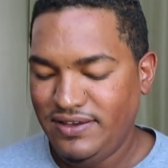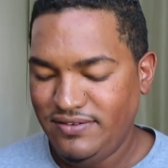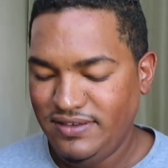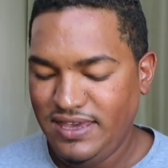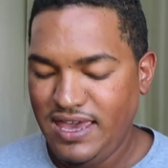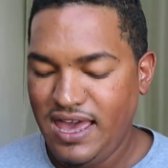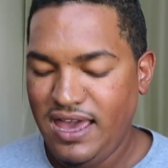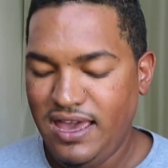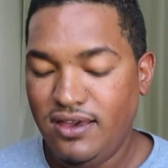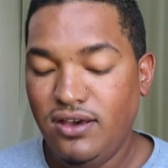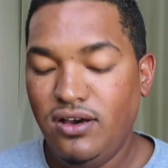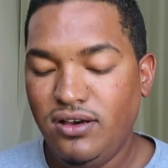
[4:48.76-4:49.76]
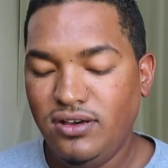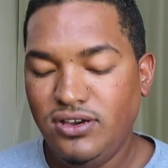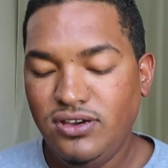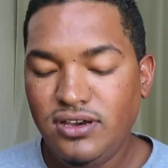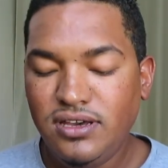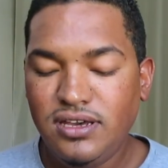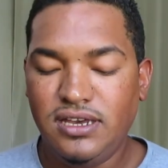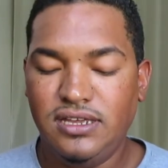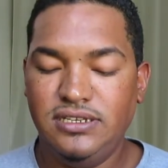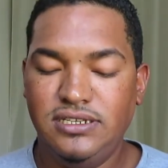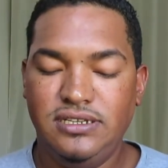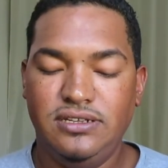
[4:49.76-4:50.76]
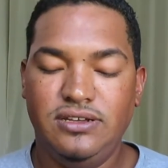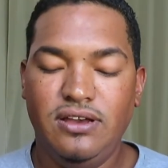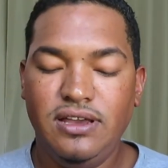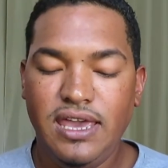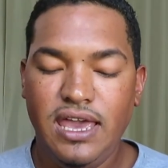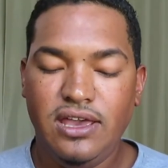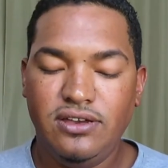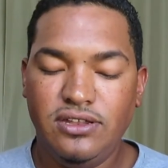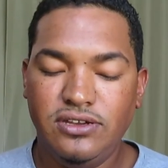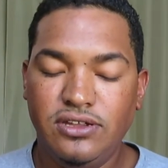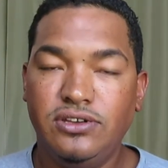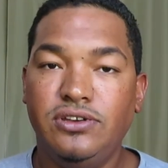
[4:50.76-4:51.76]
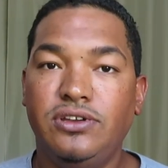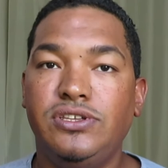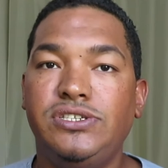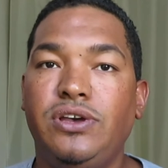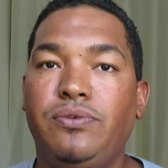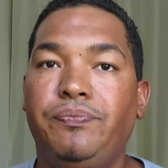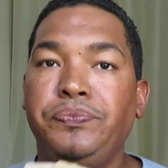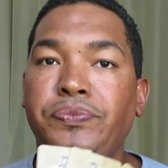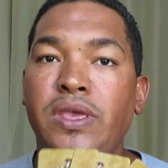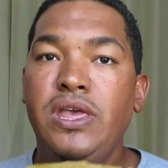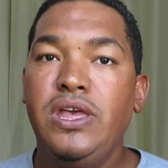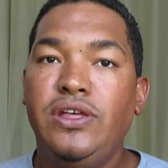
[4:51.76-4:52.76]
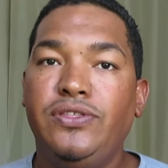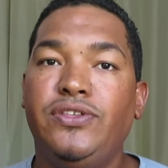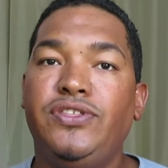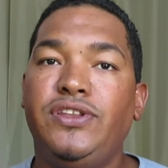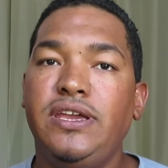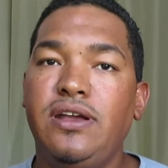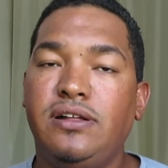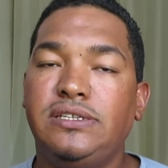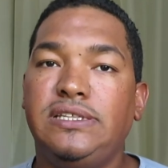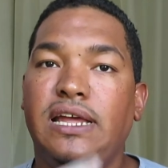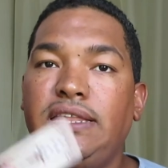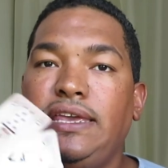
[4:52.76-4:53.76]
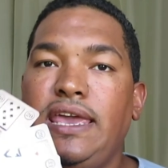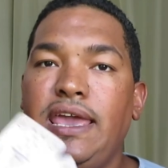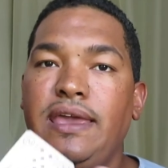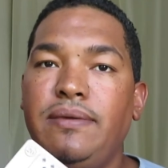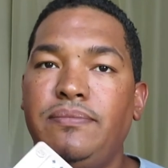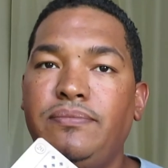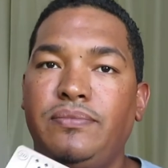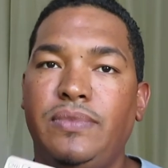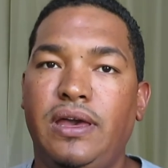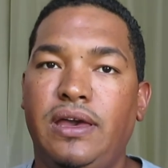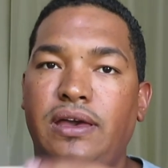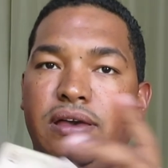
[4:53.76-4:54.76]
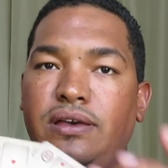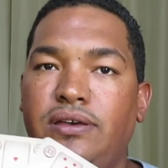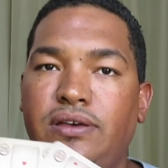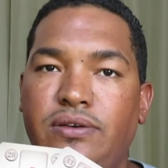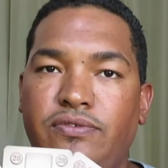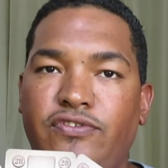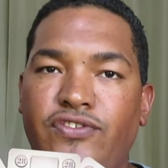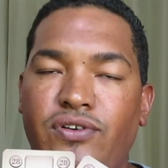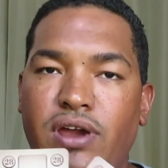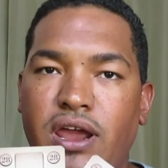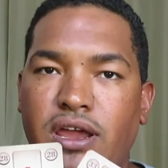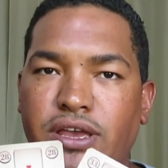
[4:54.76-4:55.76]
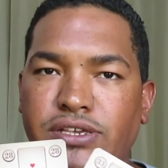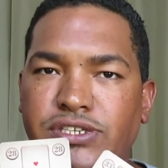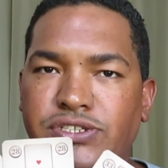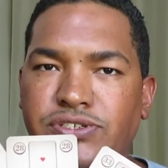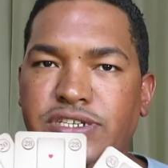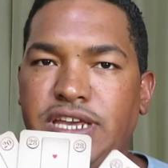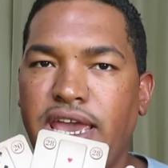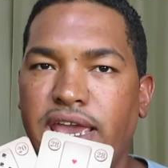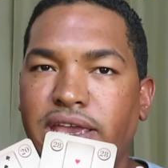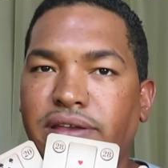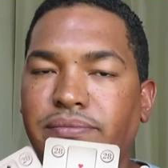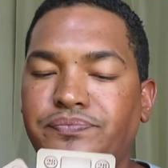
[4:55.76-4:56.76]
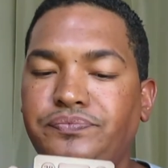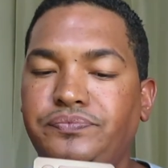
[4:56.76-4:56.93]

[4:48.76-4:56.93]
Okay, oh good. Okay, good, good, good. So, the three cards that came for us today